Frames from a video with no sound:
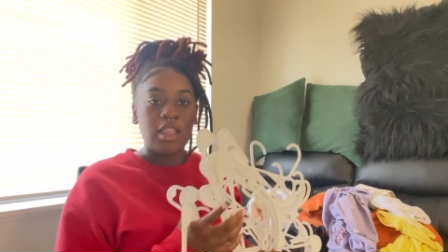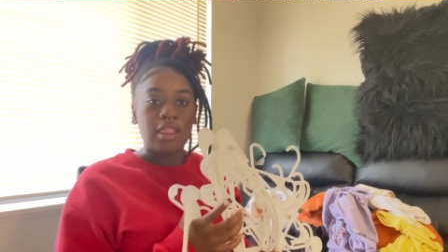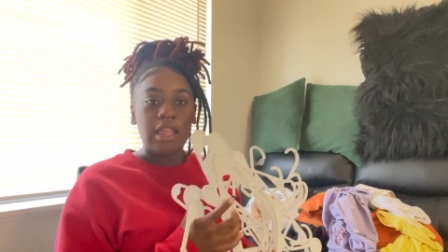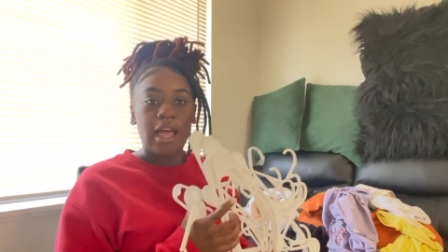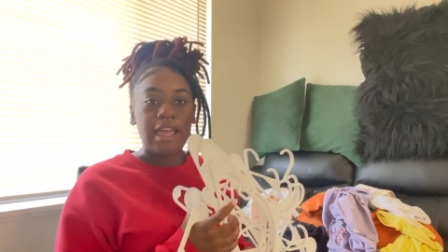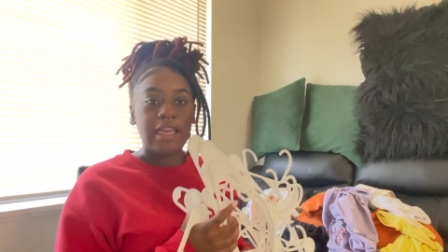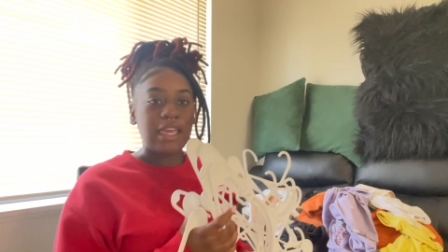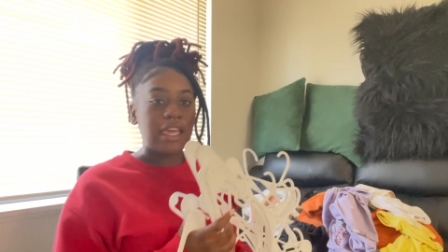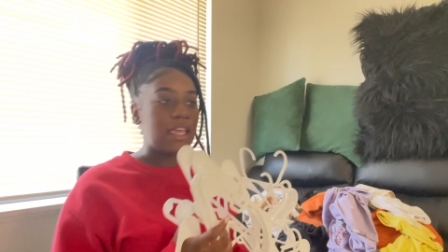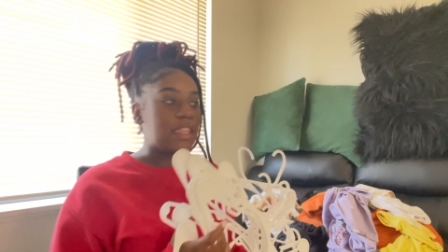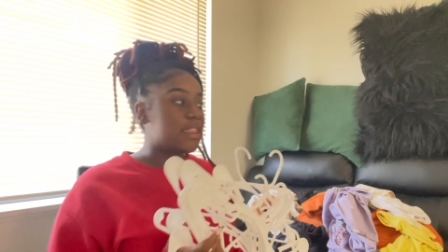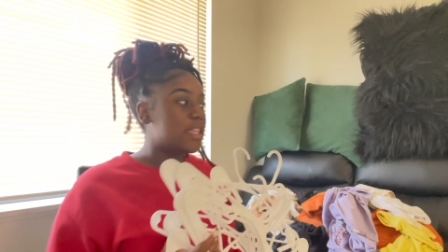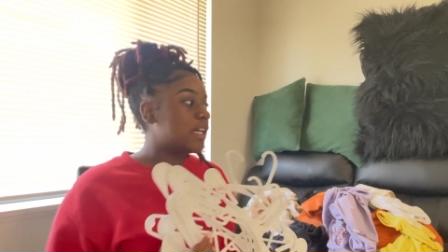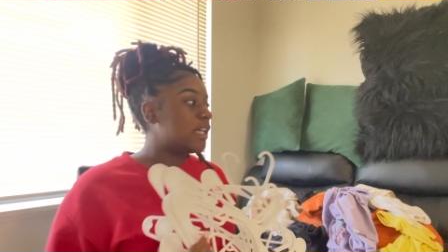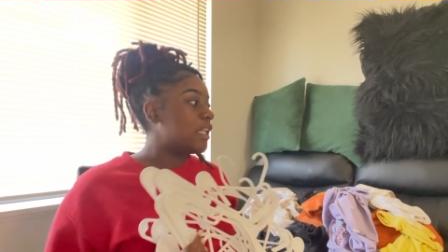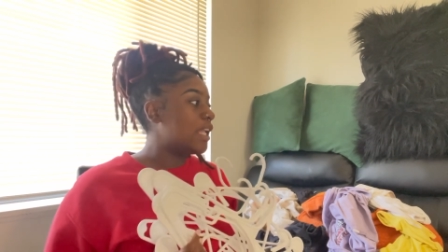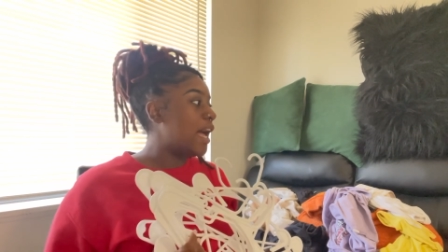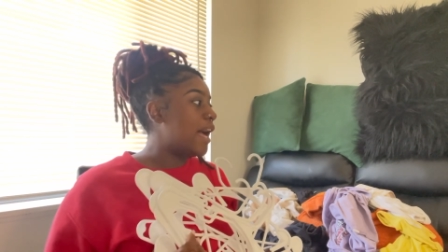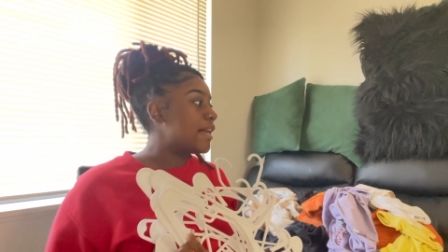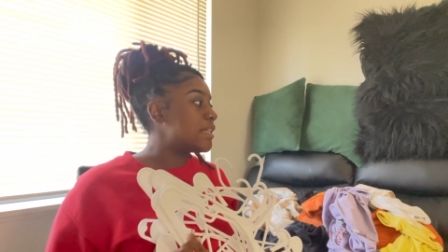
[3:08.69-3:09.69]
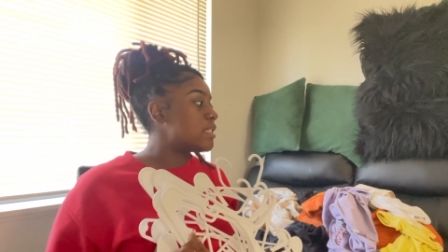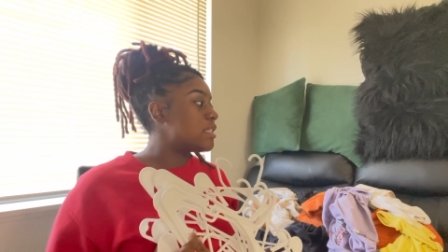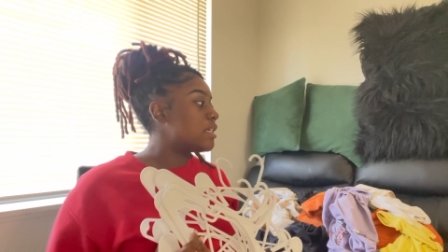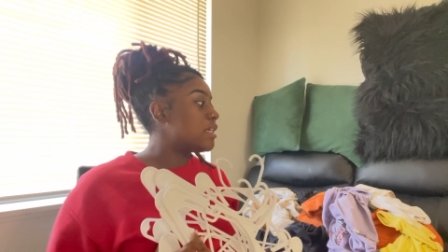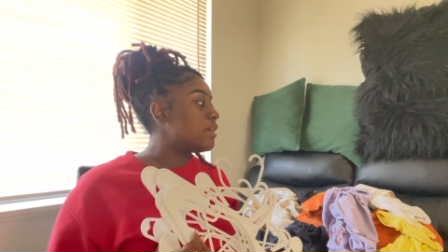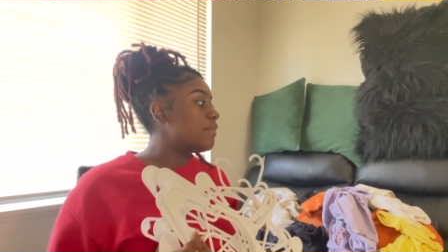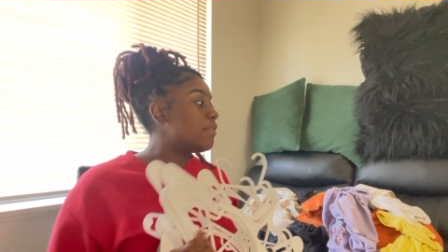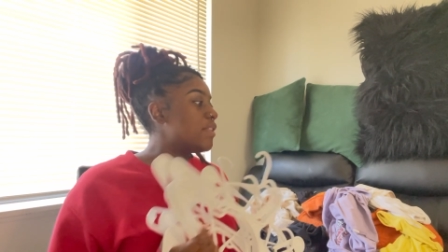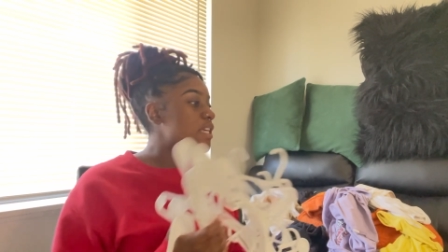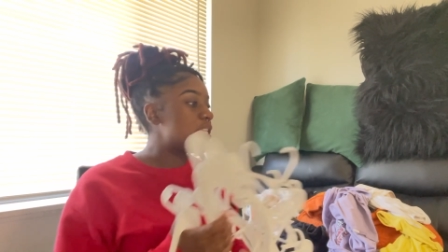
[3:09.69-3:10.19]
like, in the
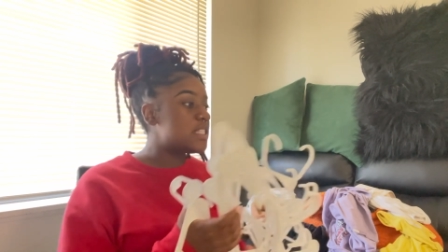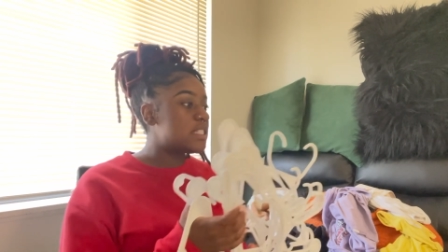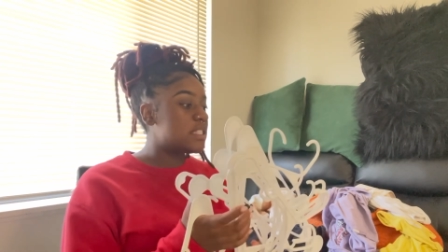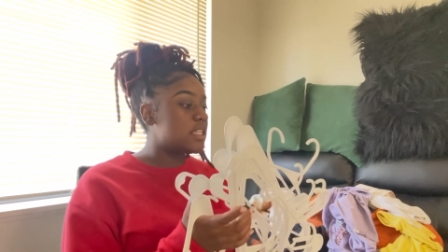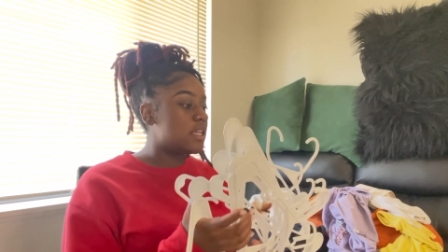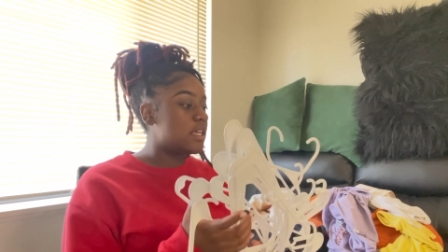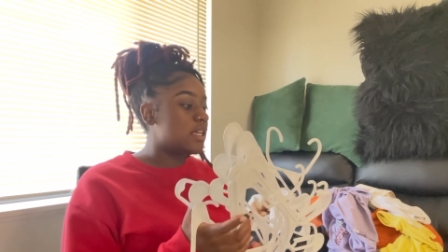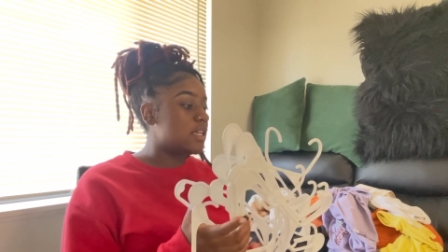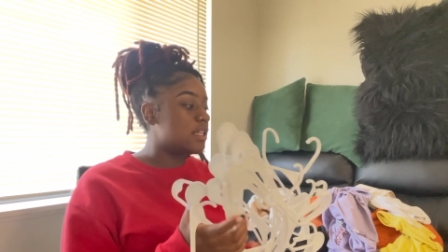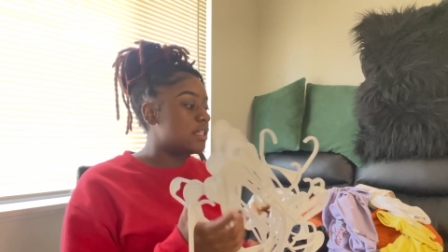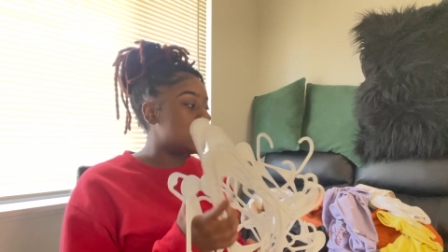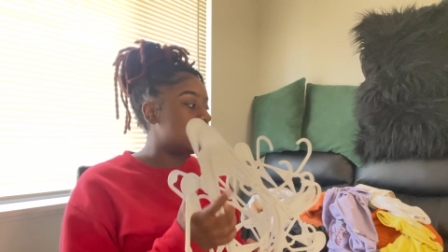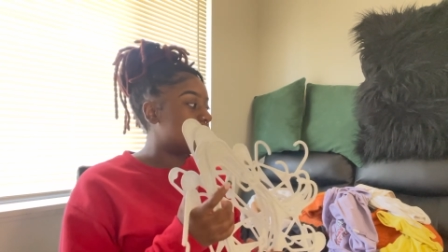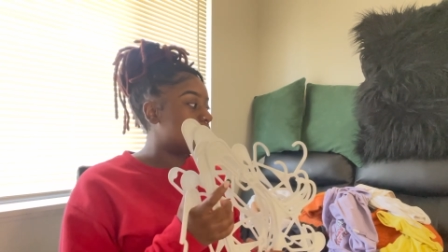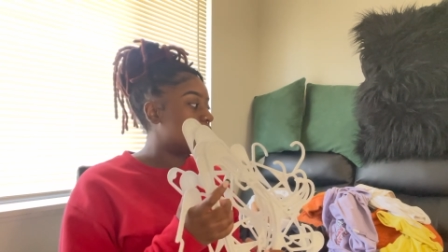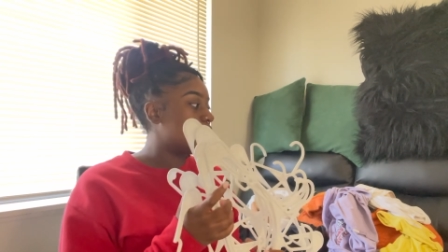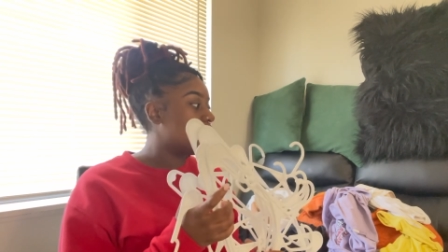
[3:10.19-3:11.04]
closet. These